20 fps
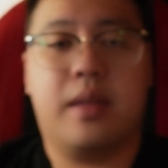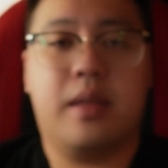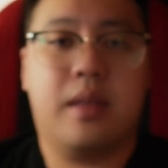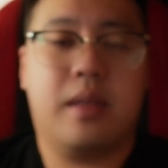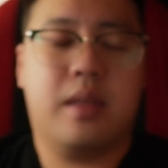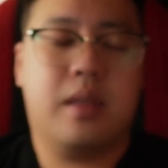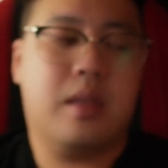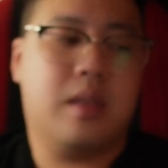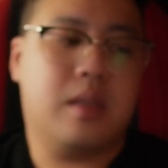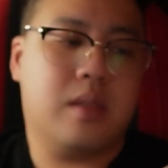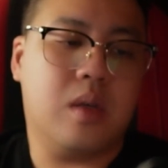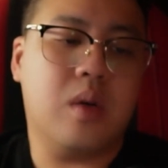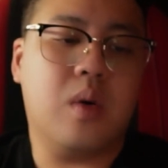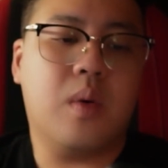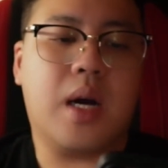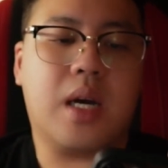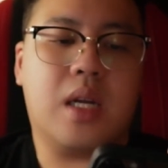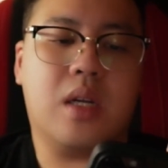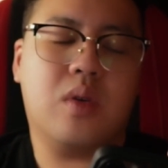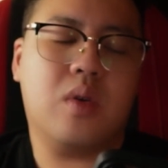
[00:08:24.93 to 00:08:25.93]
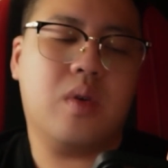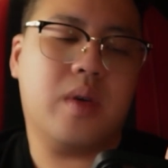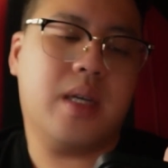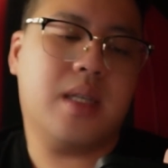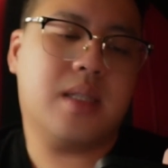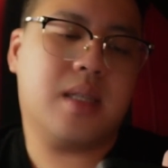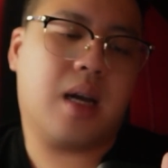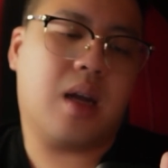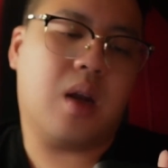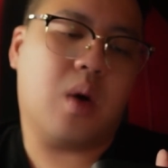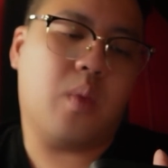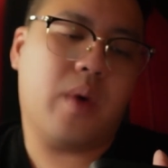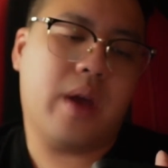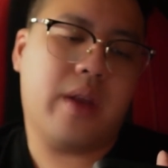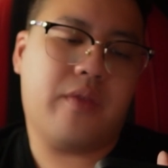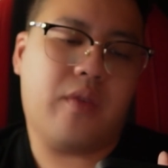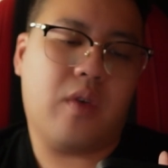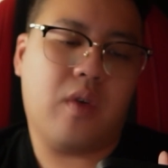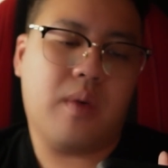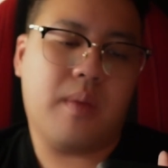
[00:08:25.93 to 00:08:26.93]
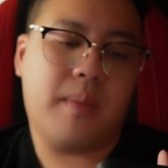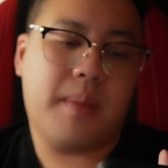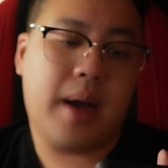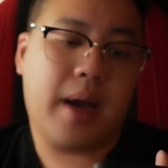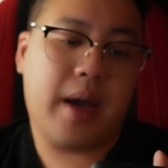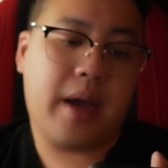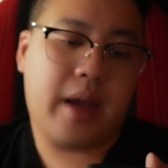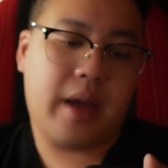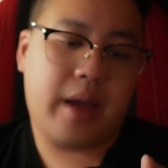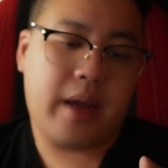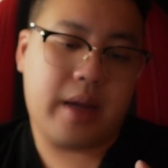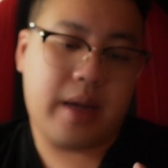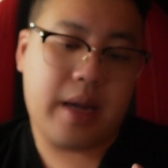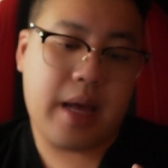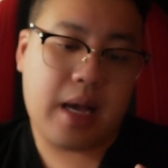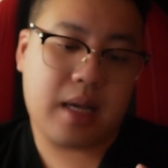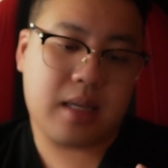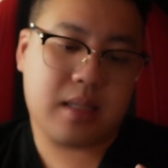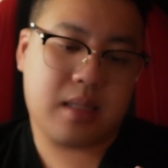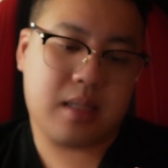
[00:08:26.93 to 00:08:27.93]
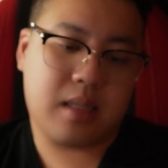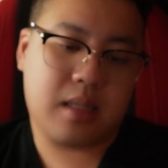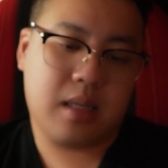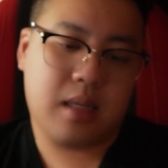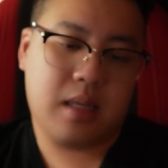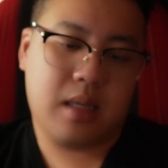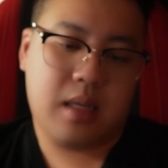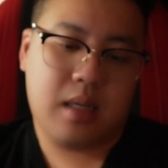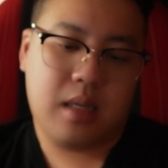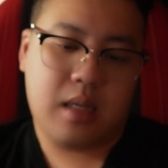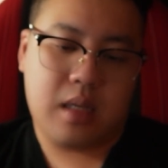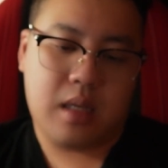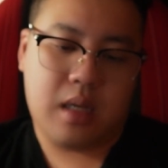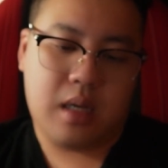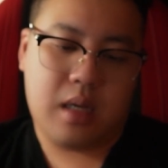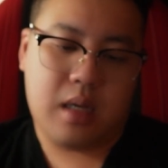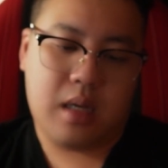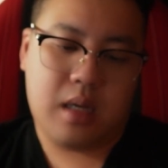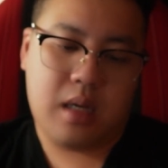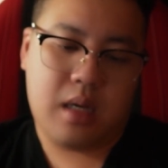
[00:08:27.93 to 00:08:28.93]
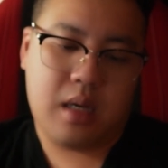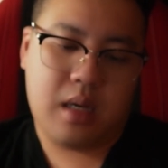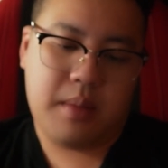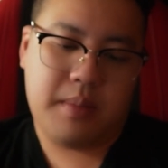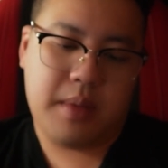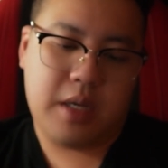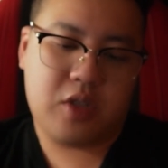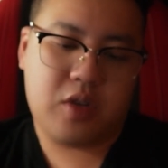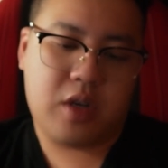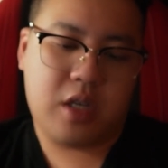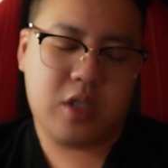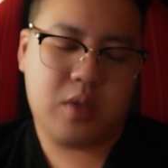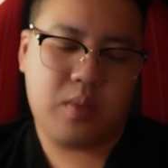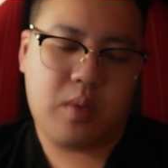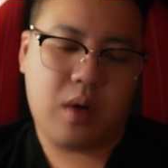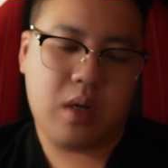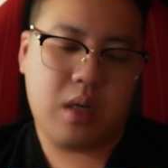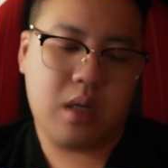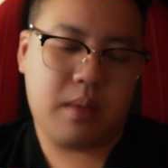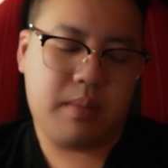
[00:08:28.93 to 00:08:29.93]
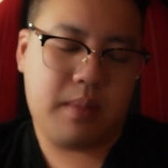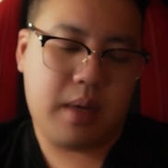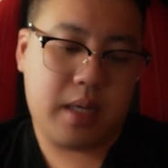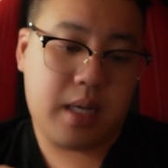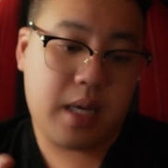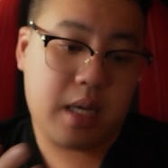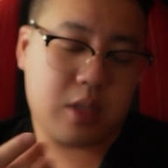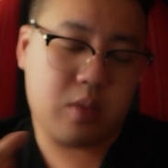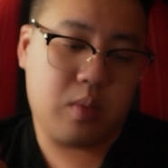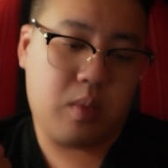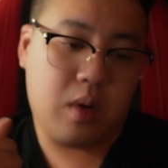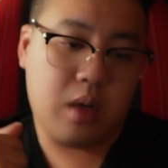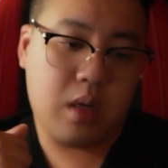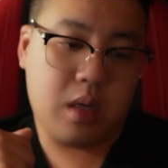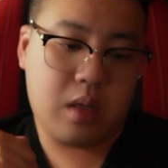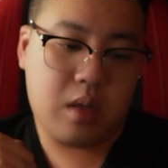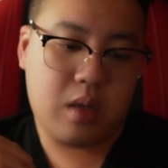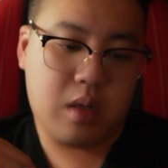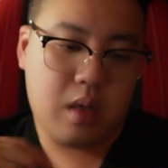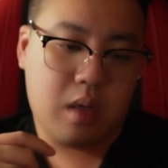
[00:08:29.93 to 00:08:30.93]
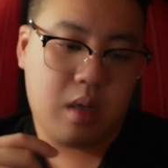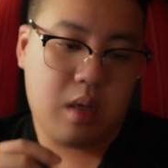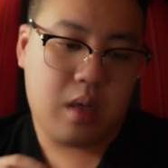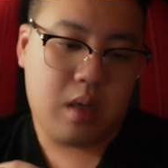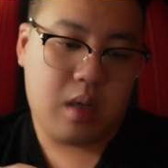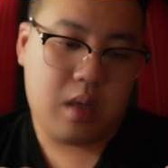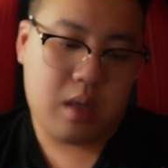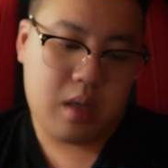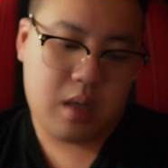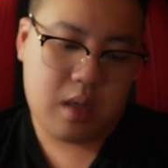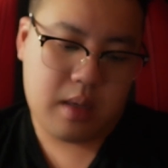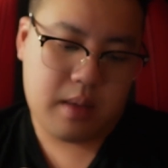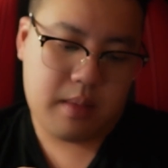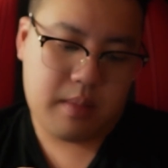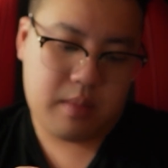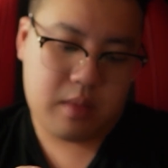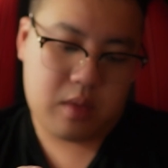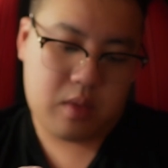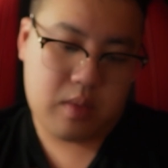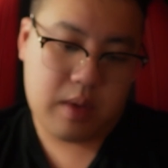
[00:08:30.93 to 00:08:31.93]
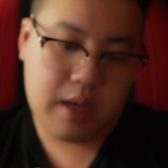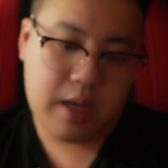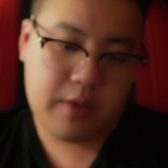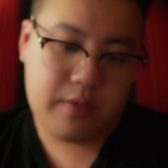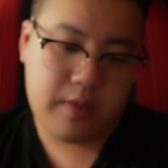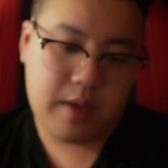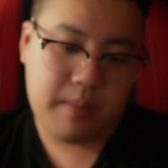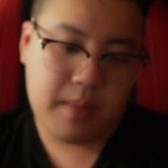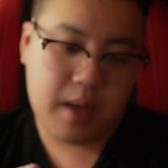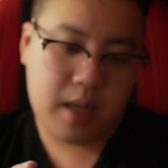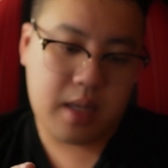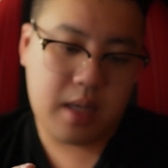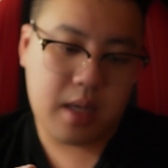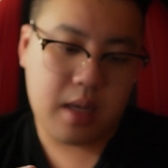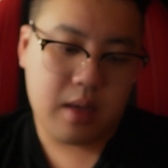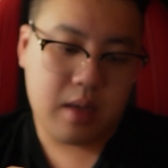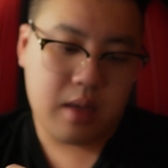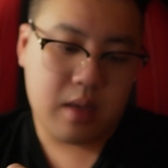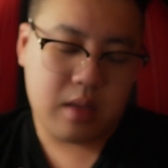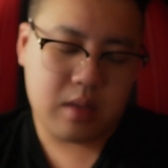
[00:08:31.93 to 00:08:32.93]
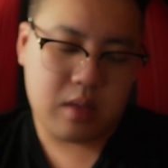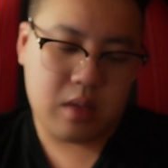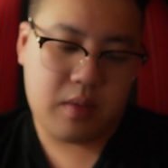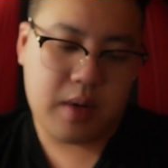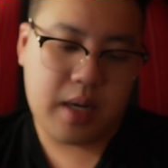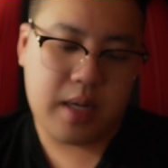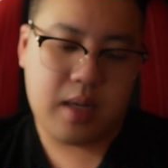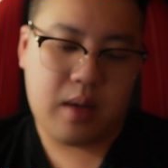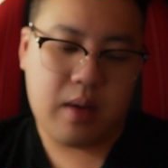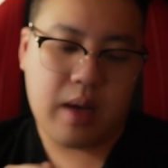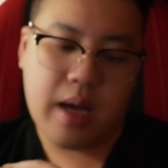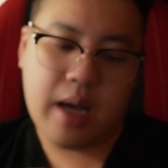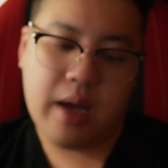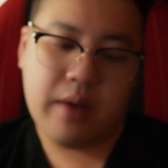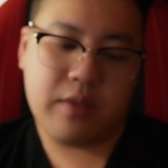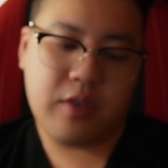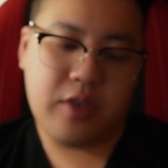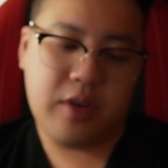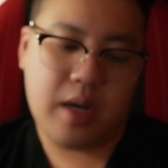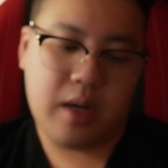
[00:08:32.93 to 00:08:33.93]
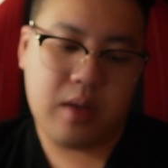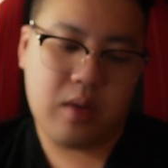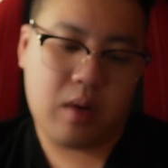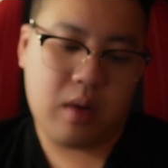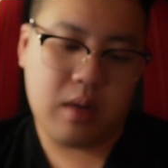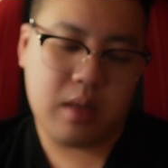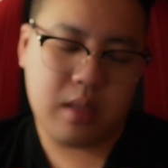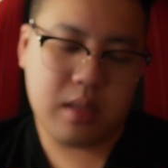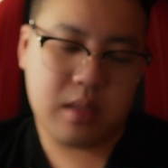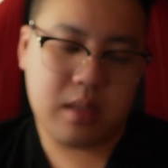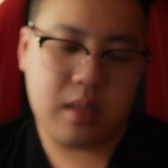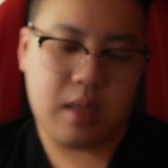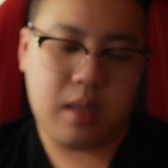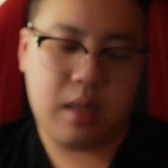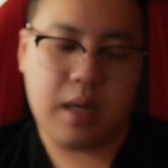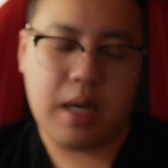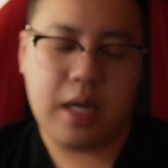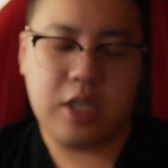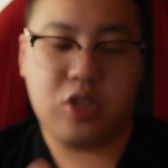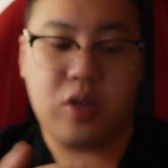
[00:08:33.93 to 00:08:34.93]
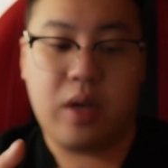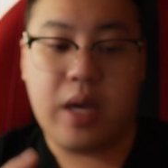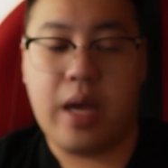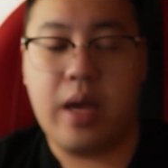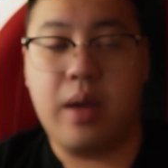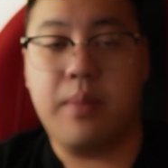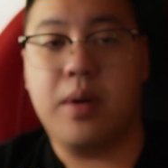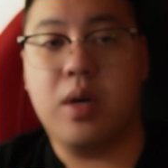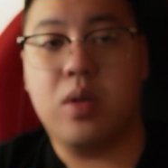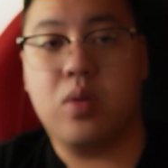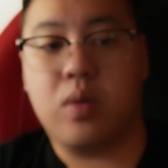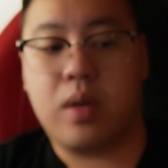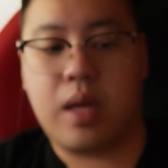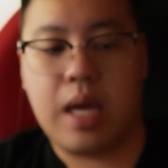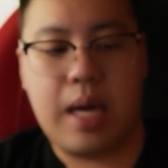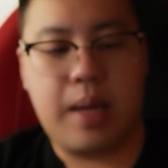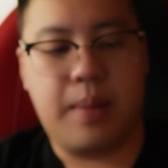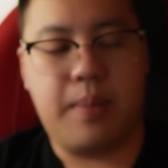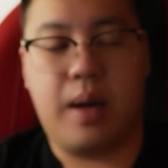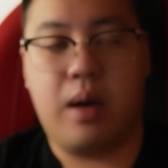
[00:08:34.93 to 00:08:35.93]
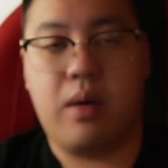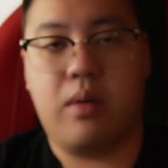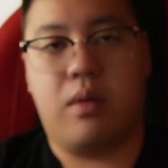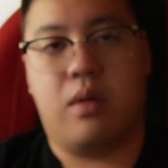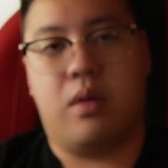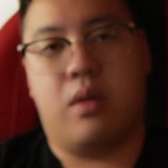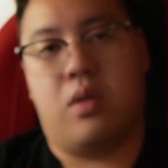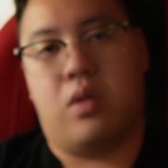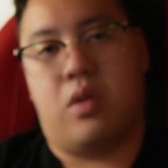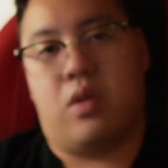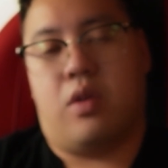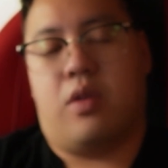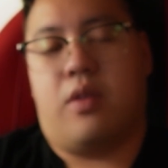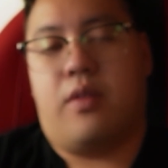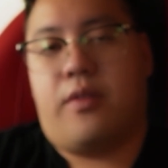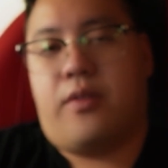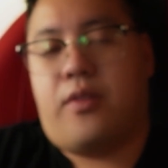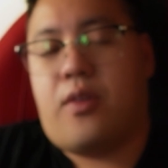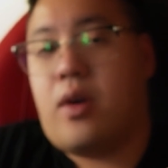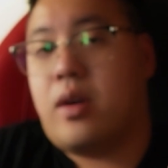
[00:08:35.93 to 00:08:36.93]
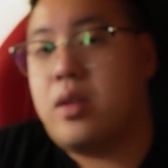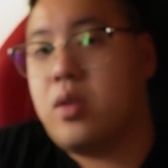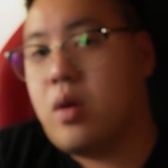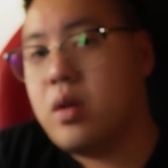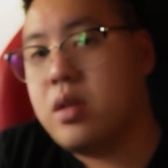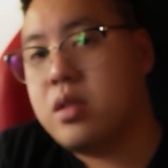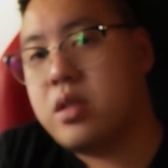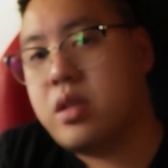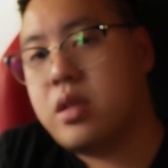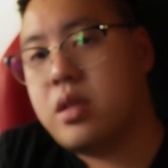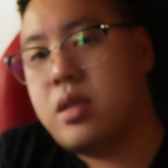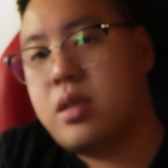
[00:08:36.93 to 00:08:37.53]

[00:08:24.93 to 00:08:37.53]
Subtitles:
So what I'm gonna do is I'm gonna wait for my DEX, my Trust wallet, my DEX wallet to have the money. So right now I have $300. I should be able to get about $400.